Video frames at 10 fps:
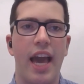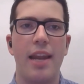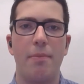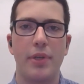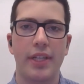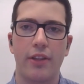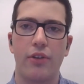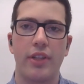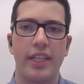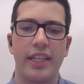and
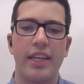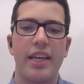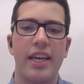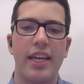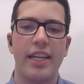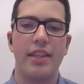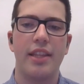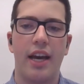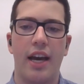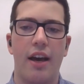particularly in
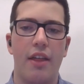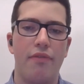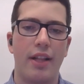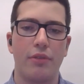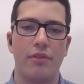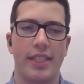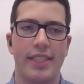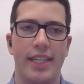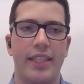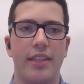value
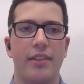investing?